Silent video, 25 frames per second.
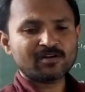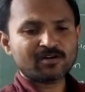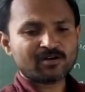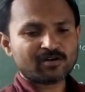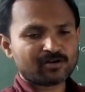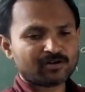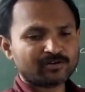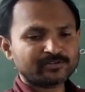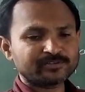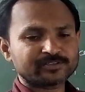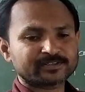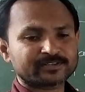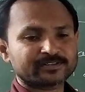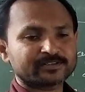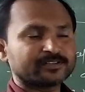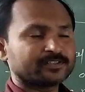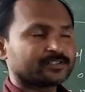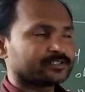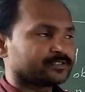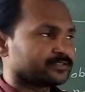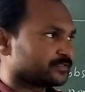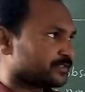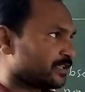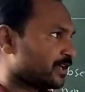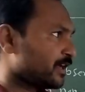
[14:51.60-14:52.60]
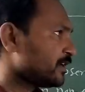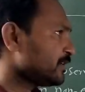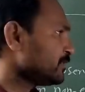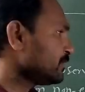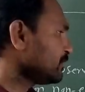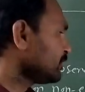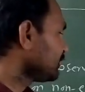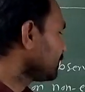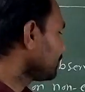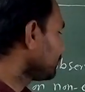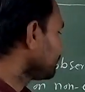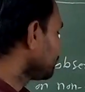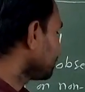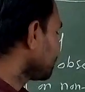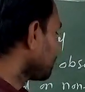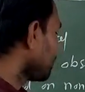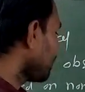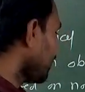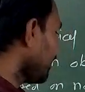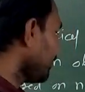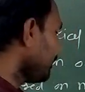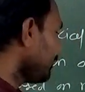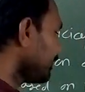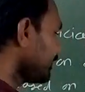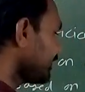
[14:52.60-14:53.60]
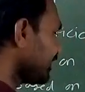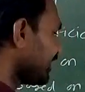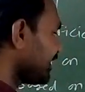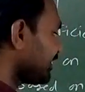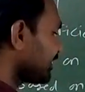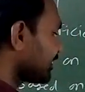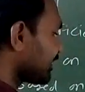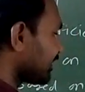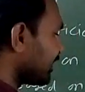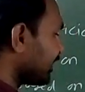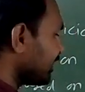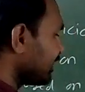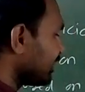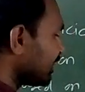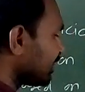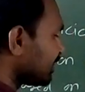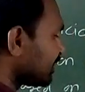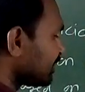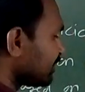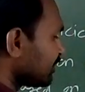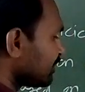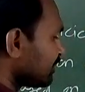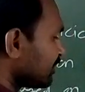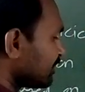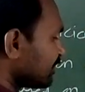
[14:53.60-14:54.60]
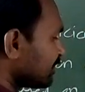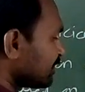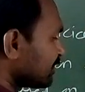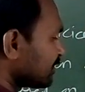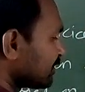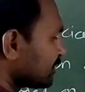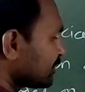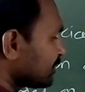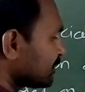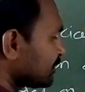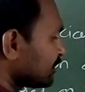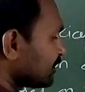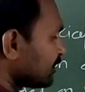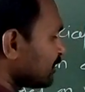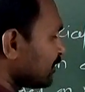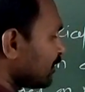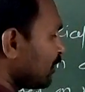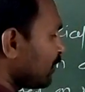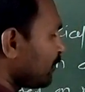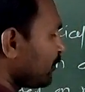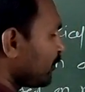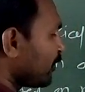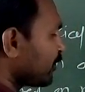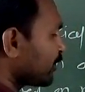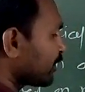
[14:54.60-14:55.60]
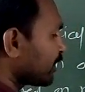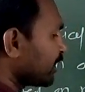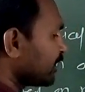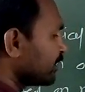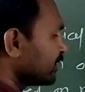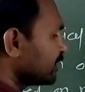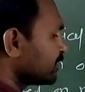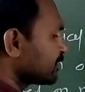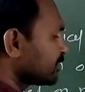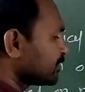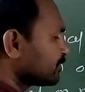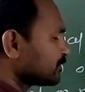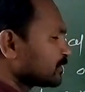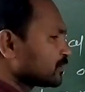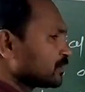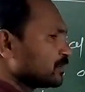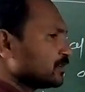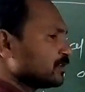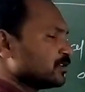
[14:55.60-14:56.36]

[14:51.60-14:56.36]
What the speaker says: other. Then habitat, color of organisms,